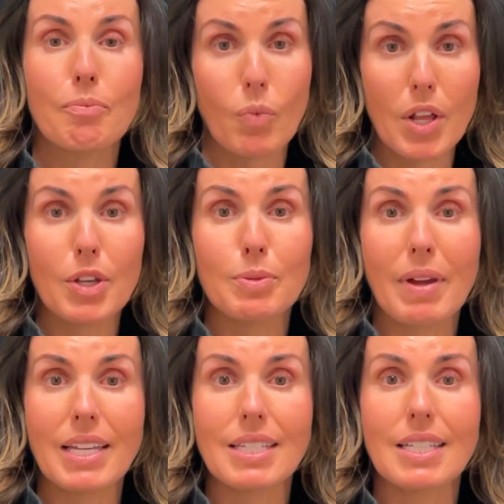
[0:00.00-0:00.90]
one of those
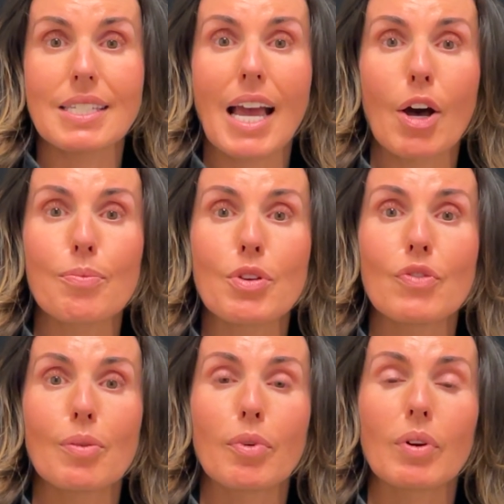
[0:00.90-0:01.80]
medicines to help you
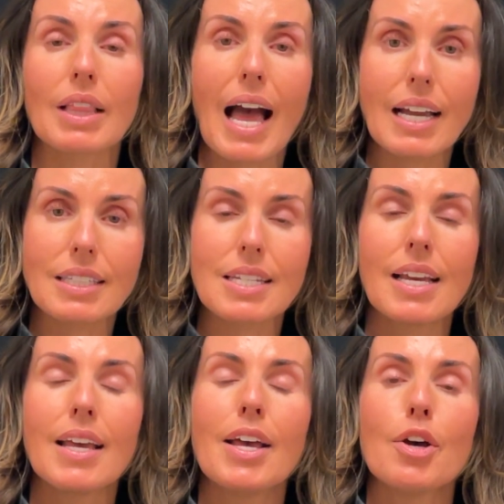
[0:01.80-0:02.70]
feel more relaxed.
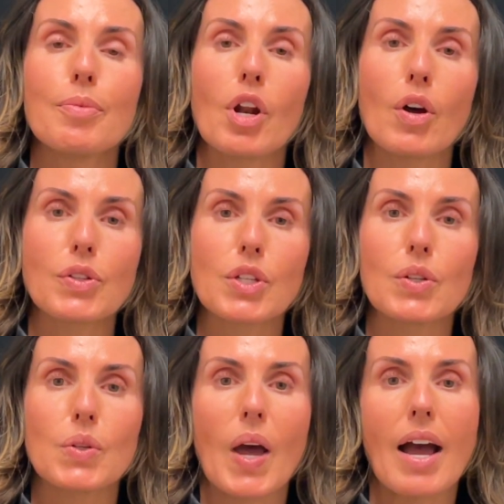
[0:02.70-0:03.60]
But also,
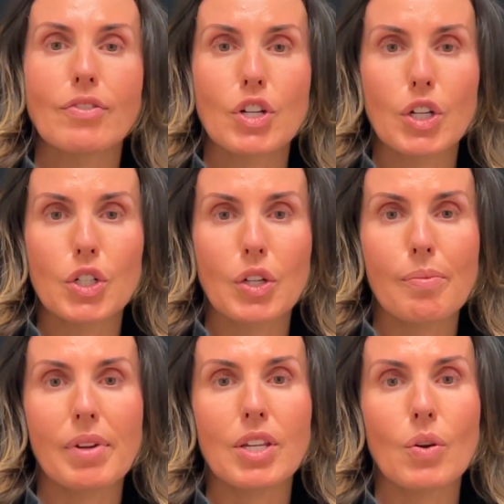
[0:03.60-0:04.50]
so after your
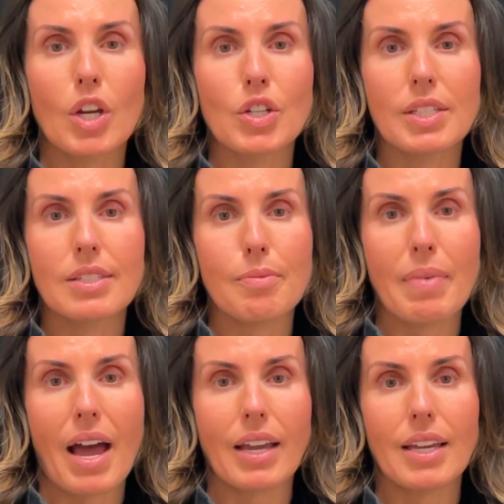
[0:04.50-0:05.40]
treatment, you can just sit
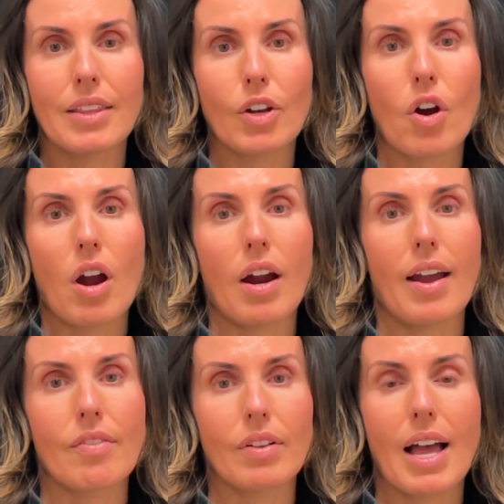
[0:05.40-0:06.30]
back in the car
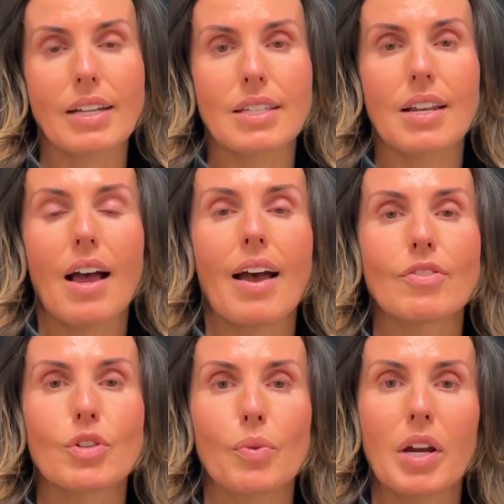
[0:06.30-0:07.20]
and relax and not have
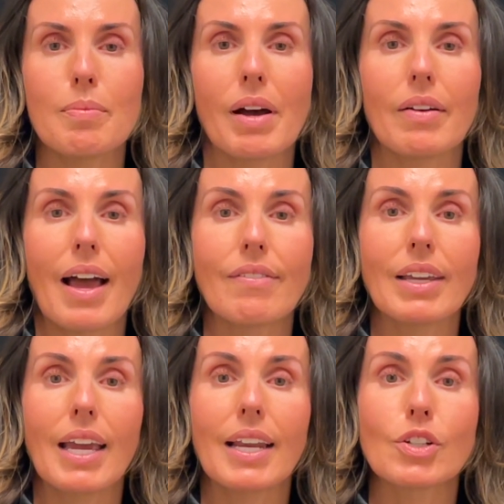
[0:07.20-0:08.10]
to worry about
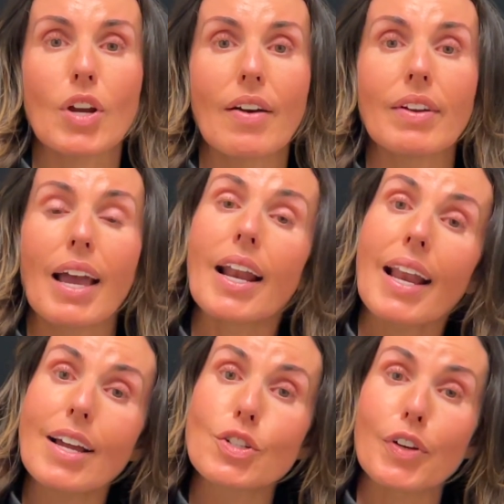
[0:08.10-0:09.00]
navigating traffic out of
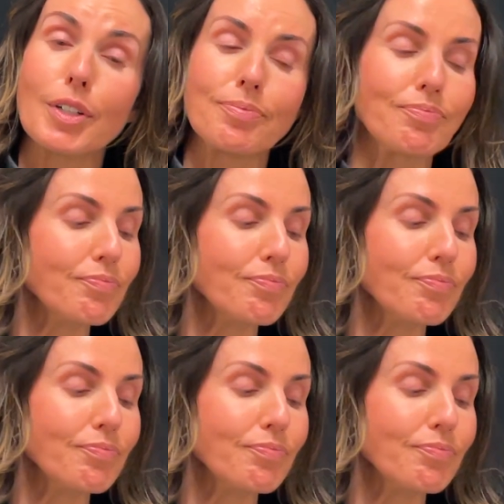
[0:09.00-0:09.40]
Nashville.